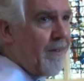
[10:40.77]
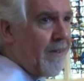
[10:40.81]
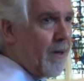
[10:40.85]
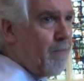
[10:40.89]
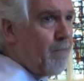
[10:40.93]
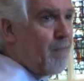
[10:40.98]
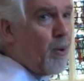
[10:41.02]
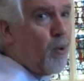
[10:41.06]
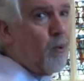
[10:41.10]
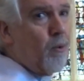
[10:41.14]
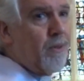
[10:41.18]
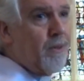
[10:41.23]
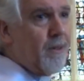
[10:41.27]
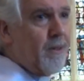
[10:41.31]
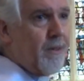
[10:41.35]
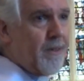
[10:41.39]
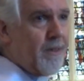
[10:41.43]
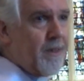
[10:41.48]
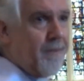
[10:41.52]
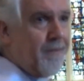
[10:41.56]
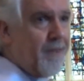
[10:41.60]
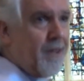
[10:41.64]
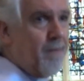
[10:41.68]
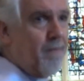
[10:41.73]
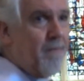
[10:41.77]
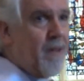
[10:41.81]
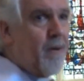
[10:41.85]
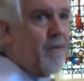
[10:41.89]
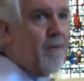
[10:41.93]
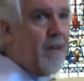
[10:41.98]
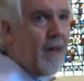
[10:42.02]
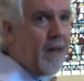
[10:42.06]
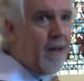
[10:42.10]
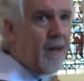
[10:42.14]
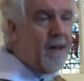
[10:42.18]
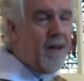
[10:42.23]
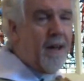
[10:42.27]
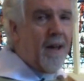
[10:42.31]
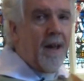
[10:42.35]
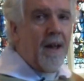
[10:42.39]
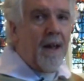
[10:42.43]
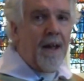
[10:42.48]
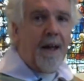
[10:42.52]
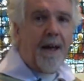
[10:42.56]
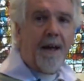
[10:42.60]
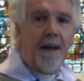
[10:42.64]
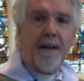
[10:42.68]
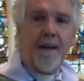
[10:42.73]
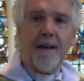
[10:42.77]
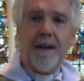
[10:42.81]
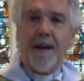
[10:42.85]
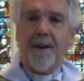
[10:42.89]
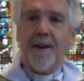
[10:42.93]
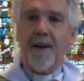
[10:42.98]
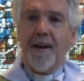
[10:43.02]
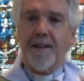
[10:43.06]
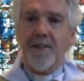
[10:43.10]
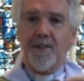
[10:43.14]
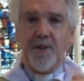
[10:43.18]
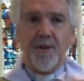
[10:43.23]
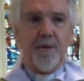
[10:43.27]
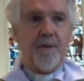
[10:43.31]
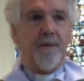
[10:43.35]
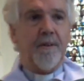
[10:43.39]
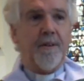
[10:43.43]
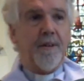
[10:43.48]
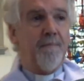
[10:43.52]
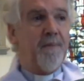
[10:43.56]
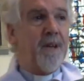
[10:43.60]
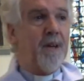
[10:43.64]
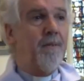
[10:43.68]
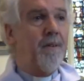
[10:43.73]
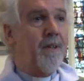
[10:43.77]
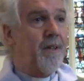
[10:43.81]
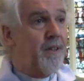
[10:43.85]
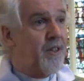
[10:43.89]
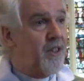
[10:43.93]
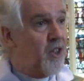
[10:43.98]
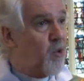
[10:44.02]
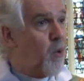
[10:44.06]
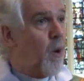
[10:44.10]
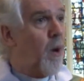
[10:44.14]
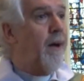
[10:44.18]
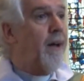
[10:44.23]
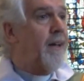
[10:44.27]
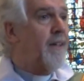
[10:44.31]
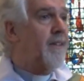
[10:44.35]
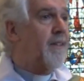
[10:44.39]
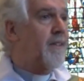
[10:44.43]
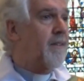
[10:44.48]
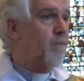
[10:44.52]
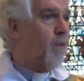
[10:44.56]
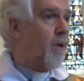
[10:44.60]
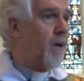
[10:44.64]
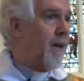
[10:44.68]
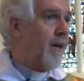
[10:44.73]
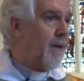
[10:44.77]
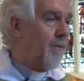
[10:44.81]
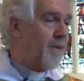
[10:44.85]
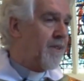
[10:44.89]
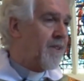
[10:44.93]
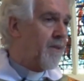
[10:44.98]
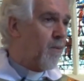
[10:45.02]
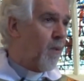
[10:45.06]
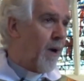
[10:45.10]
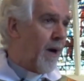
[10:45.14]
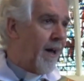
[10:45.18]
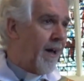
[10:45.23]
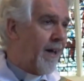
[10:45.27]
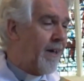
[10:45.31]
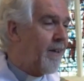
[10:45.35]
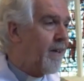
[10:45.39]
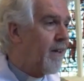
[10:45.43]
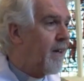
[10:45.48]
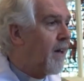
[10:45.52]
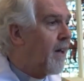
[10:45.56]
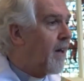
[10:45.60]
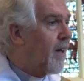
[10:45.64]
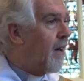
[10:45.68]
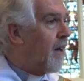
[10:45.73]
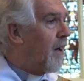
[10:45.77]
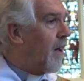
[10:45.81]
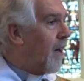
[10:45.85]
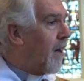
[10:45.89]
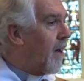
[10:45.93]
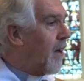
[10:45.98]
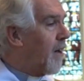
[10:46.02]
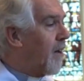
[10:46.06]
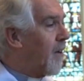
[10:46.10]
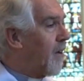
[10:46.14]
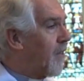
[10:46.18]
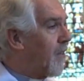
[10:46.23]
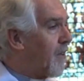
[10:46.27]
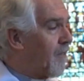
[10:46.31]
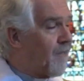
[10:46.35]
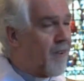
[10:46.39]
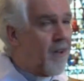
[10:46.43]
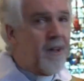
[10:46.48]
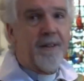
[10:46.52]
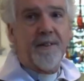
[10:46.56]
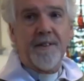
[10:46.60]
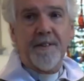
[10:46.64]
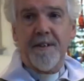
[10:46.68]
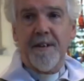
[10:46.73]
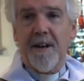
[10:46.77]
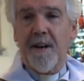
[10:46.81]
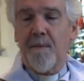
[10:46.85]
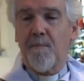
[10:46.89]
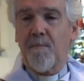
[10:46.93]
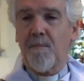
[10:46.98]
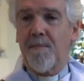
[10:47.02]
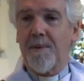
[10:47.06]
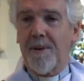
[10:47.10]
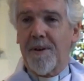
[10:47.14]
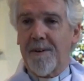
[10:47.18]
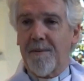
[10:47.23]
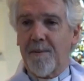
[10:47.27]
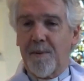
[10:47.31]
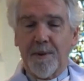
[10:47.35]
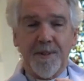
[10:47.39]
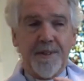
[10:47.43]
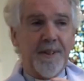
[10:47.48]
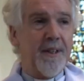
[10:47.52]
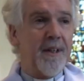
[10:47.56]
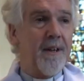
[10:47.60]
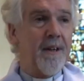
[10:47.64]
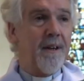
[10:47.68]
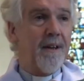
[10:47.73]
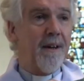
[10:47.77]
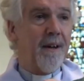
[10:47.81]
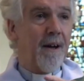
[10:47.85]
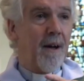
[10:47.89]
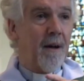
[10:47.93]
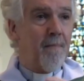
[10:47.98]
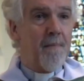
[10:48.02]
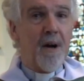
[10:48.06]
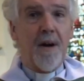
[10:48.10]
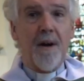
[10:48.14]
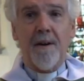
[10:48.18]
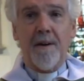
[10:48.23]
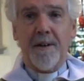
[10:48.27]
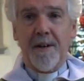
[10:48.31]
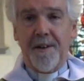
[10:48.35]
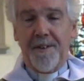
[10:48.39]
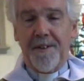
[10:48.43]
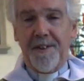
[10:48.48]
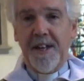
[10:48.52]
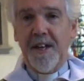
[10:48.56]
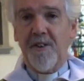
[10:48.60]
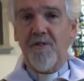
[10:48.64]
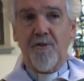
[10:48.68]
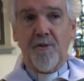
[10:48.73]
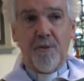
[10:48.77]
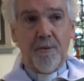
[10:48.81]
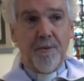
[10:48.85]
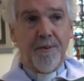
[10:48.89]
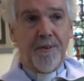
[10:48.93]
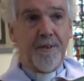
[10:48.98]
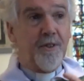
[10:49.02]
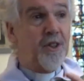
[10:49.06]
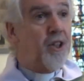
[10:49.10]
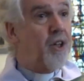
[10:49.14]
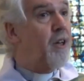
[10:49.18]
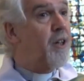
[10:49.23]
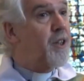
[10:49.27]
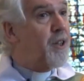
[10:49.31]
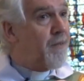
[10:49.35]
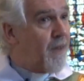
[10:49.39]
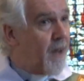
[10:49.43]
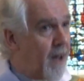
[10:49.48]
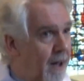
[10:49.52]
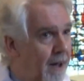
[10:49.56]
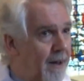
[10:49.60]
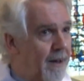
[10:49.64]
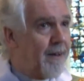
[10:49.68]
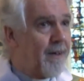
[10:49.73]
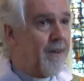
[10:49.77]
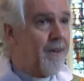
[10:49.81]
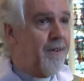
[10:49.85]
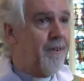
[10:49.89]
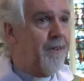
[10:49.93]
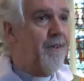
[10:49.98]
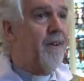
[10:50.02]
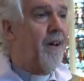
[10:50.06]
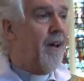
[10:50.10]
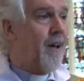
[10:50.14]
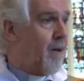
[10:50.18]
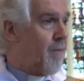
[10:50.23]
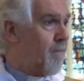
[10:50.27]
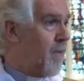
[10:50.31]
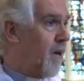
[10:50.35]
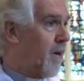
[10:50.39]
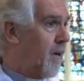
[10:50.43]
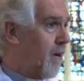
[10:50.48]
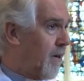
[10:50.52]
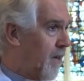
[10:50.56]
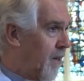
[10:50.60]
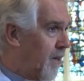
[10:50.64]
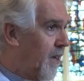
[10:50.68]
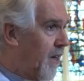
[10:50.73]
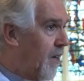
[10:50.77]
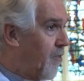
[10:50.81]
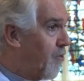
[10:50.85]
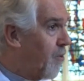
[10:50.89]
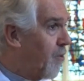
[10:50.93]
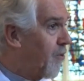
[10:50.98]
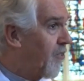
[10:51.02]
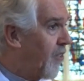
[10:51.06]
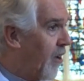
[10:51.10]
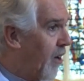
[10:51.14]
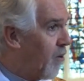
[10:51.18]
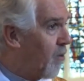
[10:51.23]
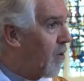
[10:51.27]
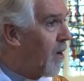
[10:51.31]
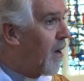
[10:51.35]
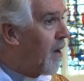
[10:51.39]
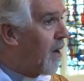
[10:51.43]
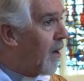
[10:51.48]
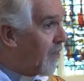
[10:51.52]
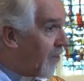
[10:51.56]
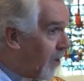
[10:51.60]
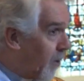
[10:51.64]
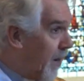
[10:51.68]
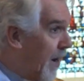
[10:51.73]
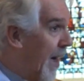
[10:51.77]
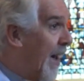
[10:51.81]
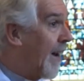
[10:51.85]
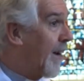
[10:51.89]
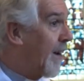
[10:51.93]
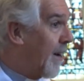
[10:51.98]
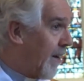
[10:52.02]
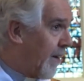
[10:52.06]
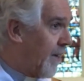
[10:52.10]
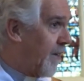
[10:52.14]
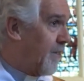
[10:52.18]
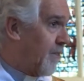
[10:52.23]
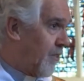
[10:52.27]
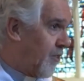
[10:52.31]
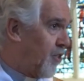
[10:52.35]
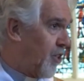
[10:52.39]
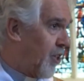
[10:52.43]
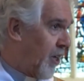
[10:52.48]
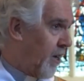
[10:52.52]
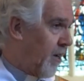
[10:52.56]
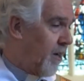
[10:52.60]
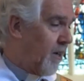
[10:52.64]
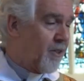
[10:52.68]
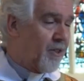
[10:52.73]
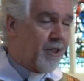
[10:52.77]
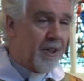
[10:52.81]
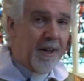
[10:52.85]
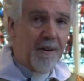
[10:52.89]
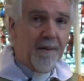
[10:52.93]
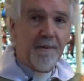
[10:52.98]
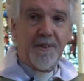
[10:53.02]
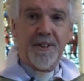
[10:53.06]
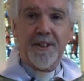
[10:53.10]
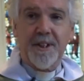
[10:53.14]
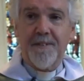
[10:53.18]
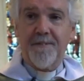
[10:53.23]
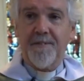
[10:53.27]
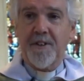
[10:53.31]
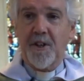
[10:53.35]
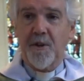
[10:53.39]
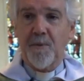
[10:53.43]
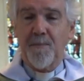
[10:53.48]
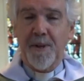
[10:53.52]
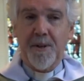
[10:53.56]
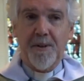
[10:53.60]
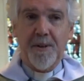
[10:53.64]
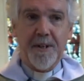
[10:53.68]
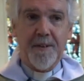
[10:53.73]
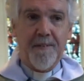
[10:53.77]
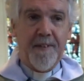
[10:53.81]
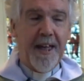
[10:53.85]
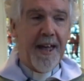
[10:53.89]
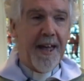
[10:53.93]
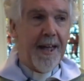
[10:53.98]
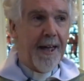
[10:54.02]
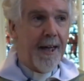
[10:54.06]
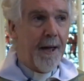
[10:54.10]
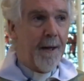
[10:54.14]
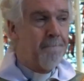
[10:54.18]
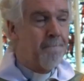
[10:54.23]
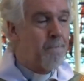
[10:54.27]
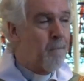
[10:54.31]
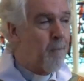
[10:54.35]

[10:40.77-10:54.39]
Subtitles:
the importance of communion, and I took communion twice while I was away. The first time was in Armagh Cathedral, the Church of Ireland Armagh Cathedral, so an Anglican church, and I received communion there.